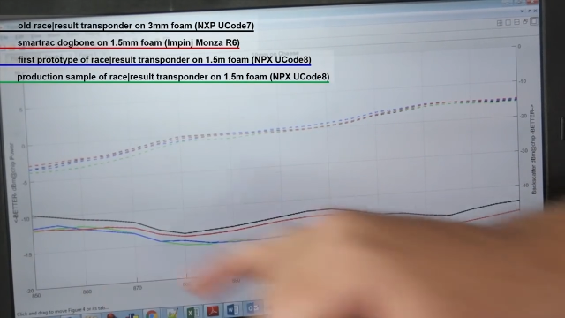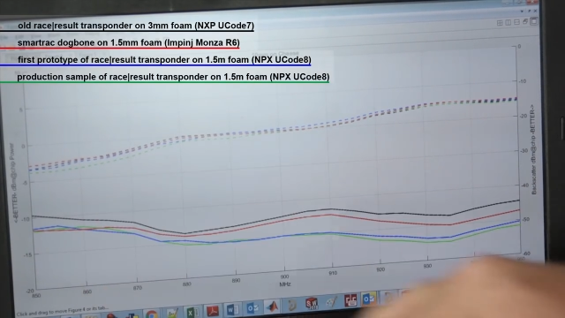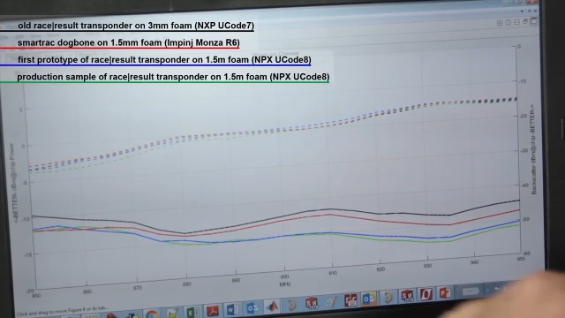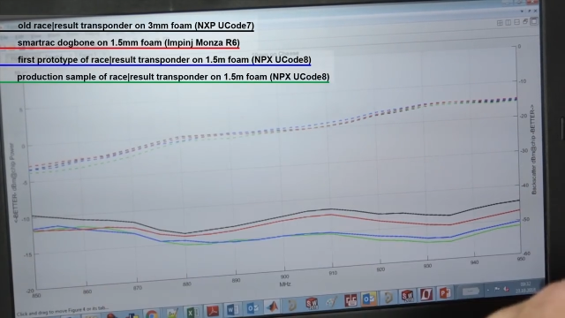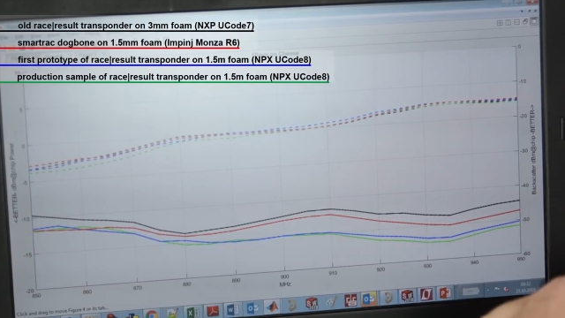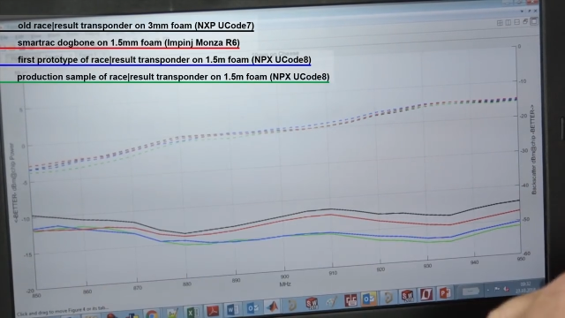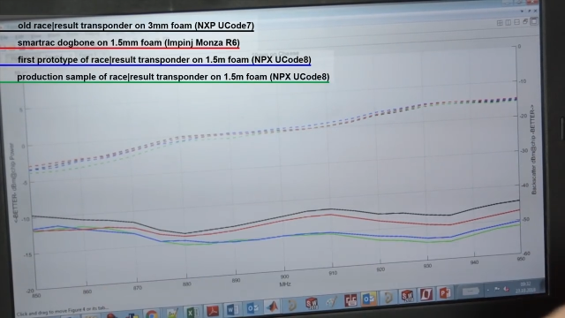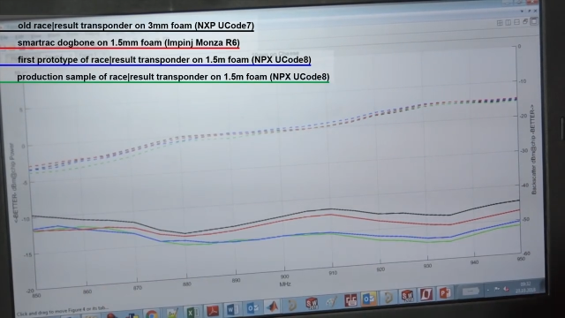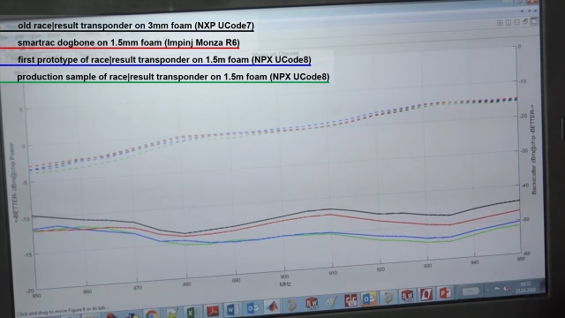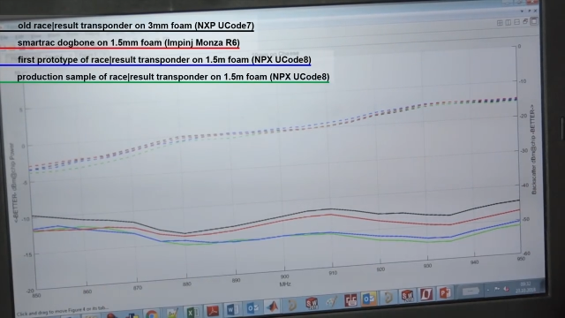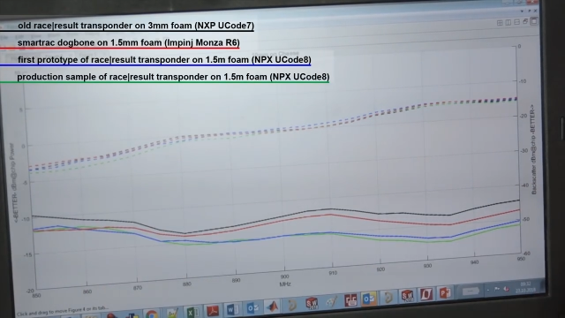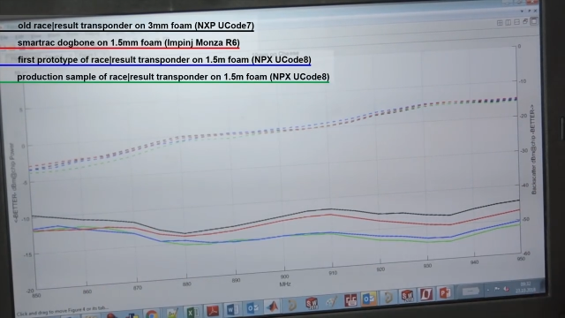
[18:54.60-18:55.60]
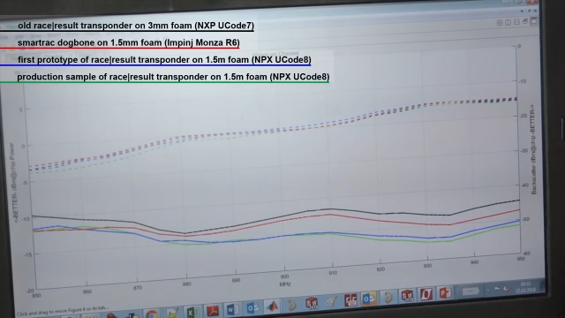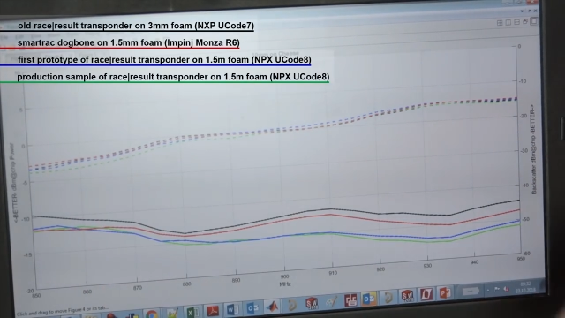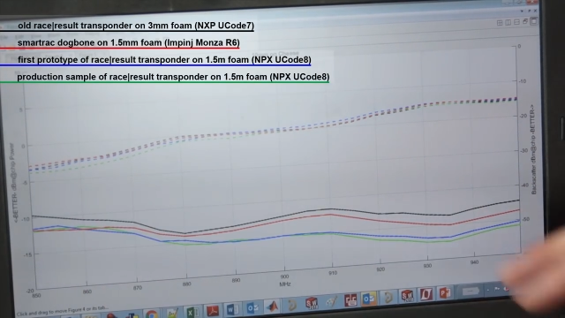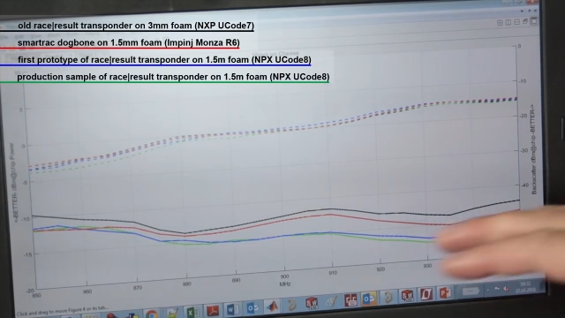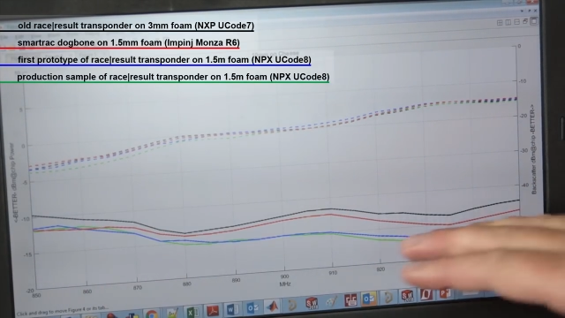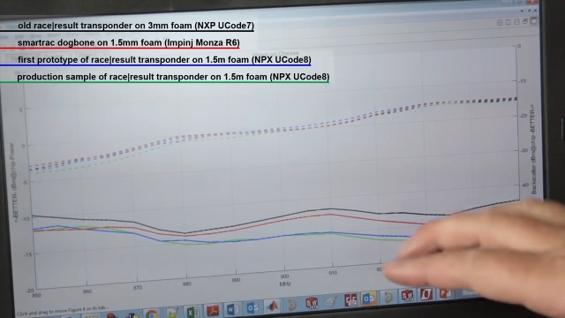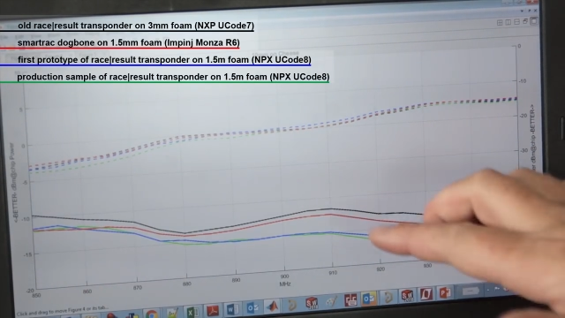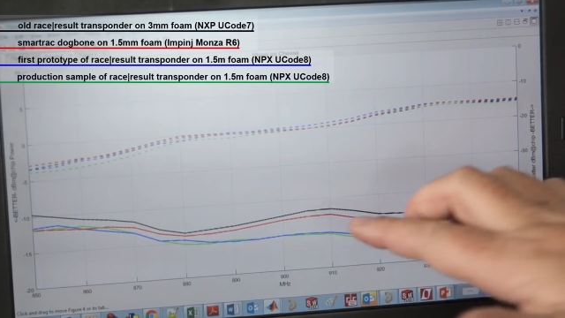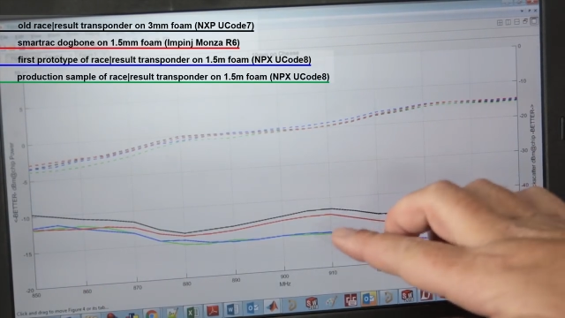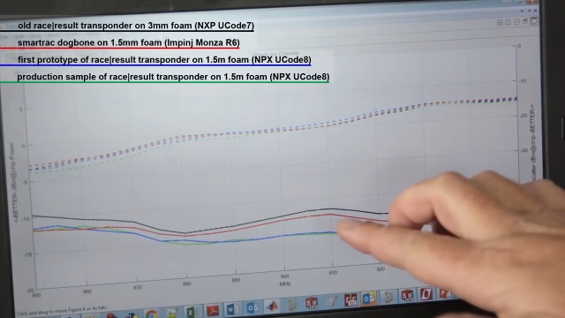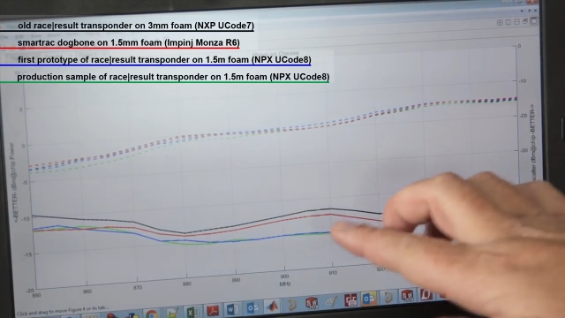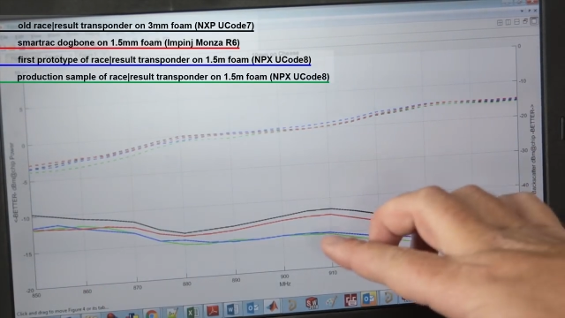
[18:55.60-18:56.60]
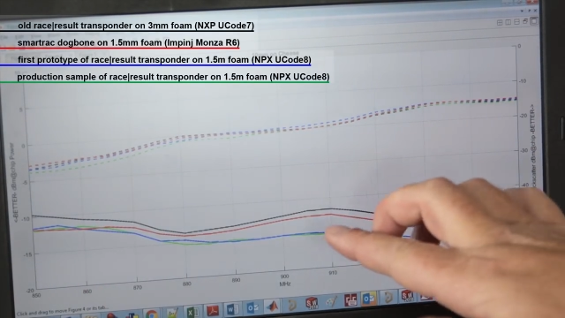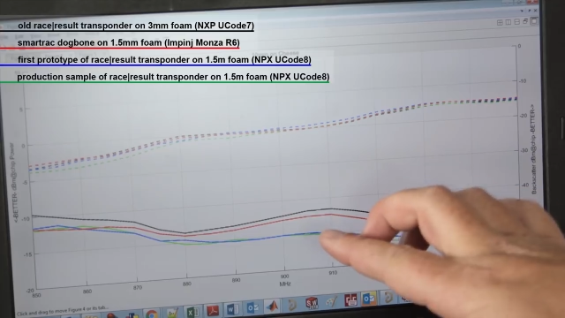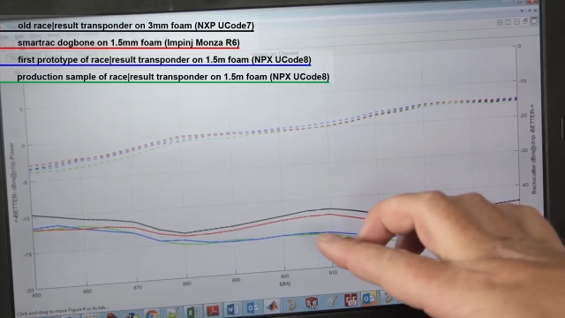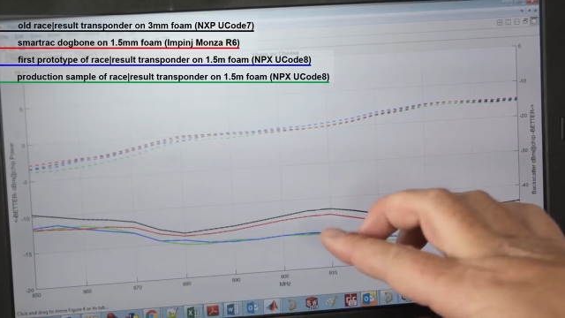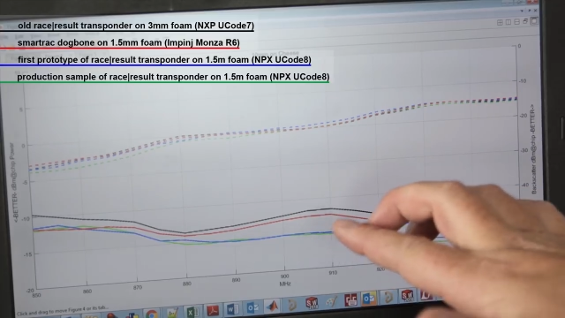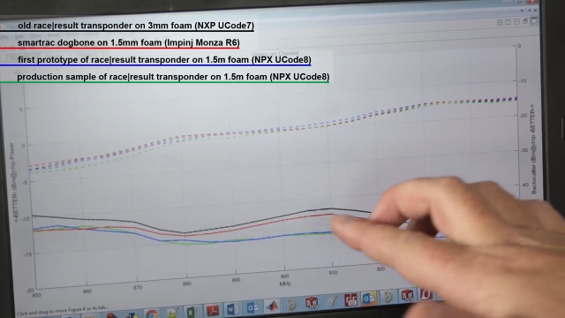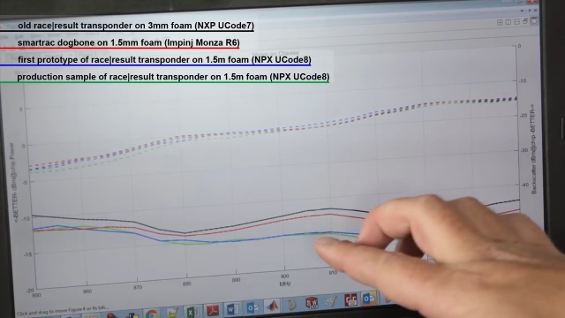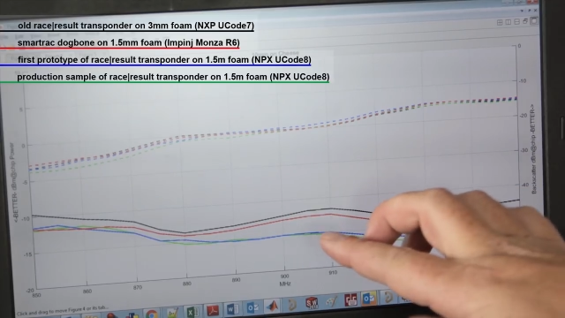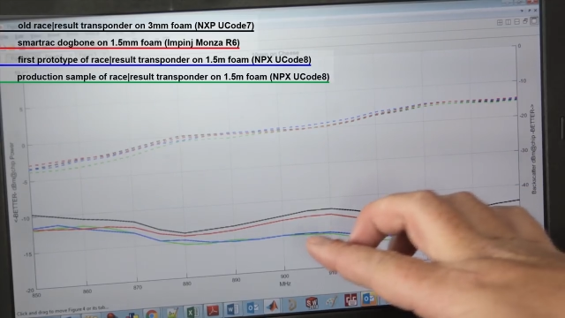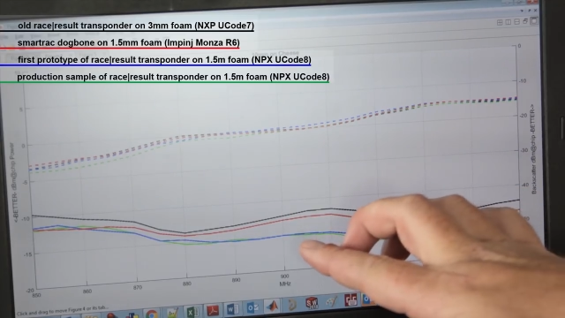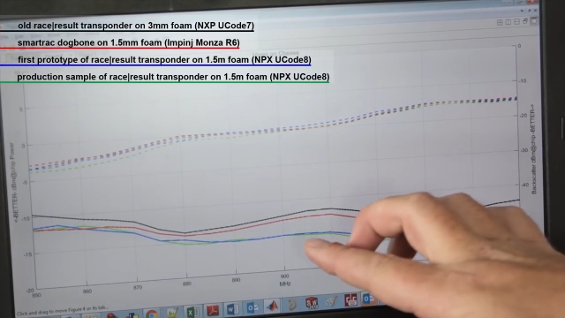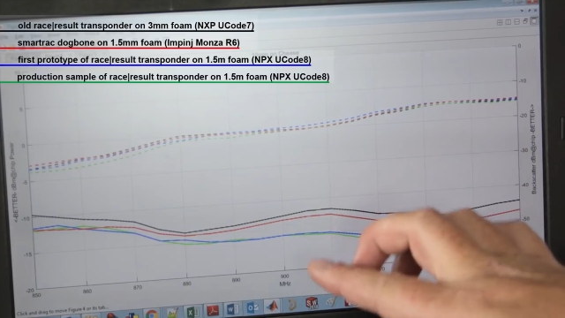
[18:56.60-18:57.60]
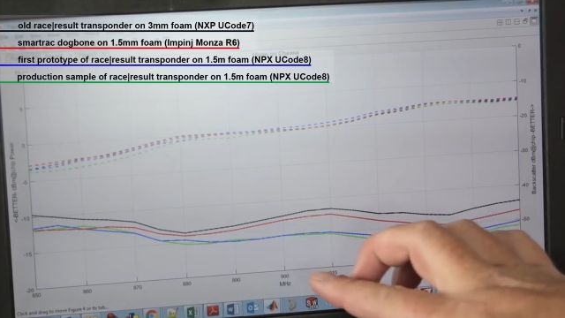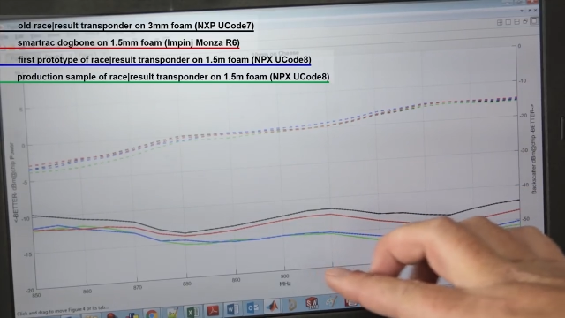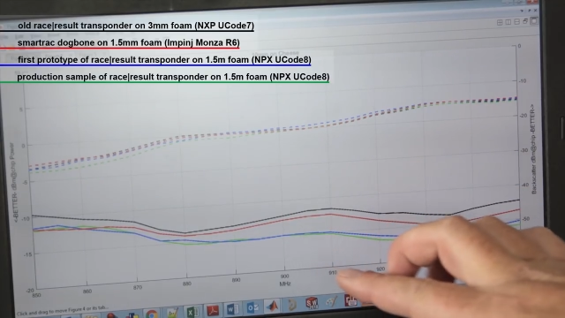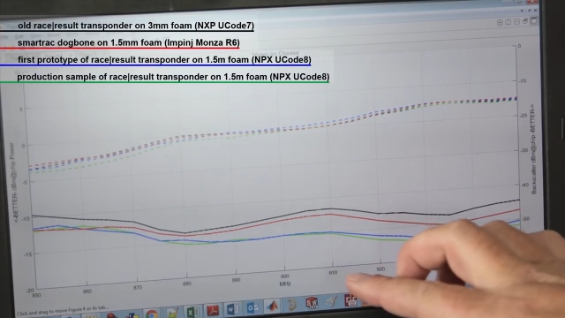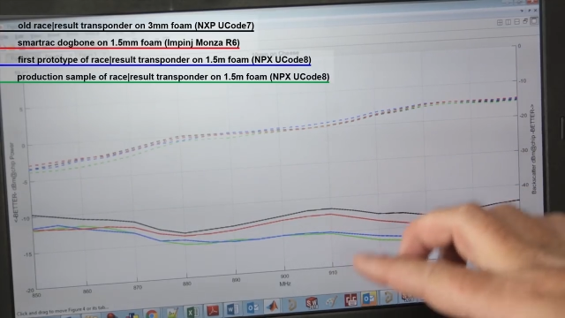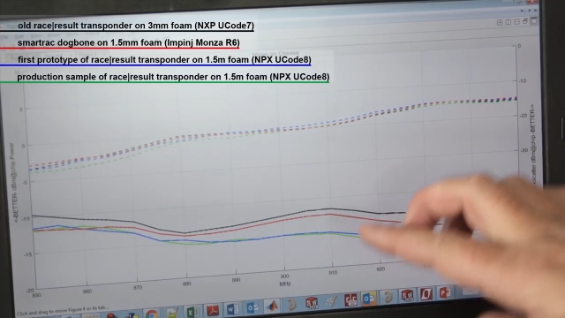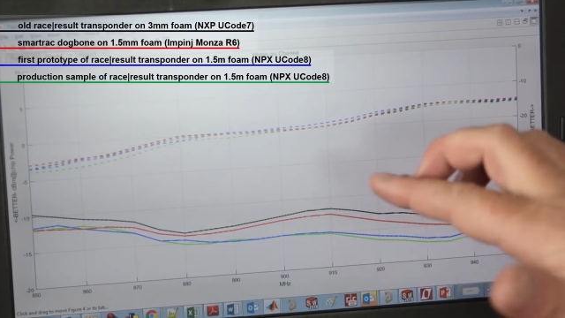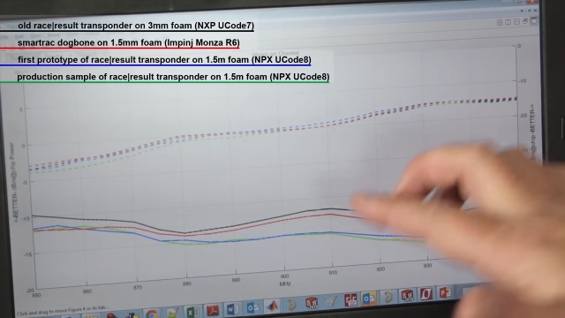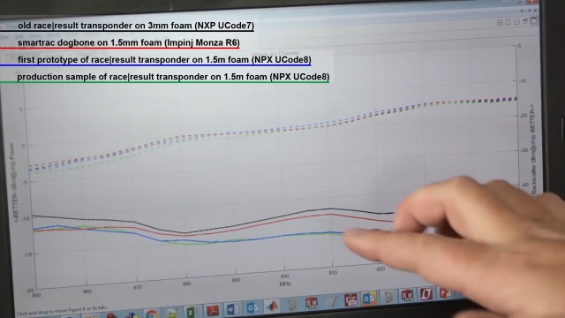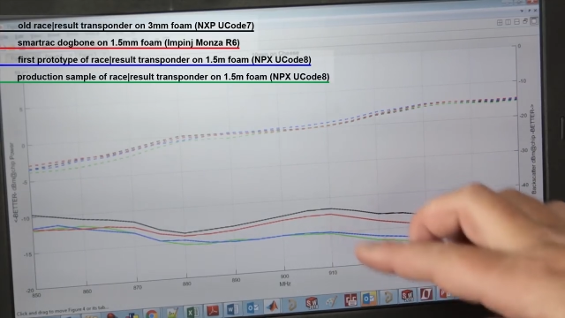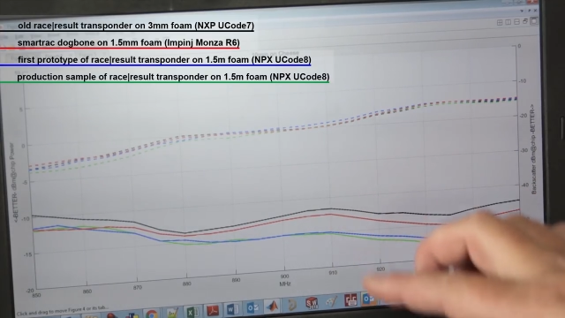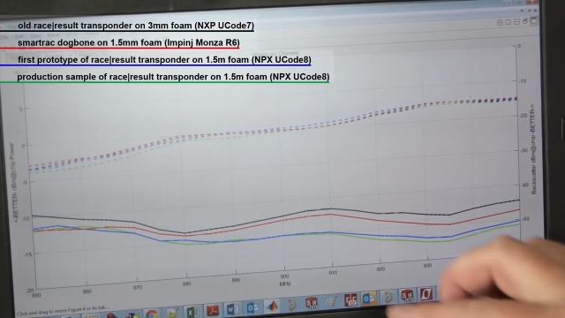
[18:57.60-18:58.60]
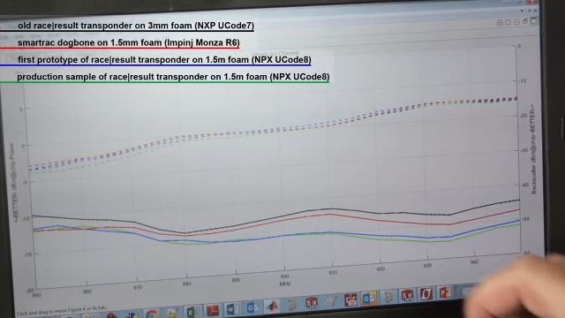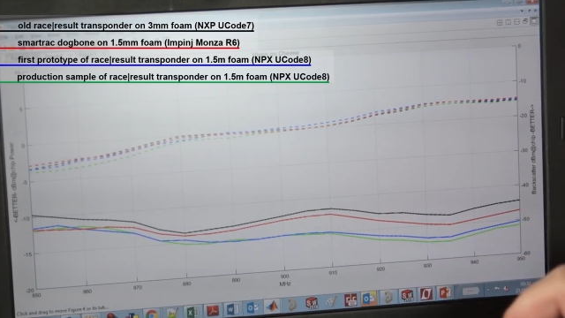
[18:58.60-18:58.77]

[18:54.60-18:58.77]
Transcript: No face is visible, so there are no lips to read.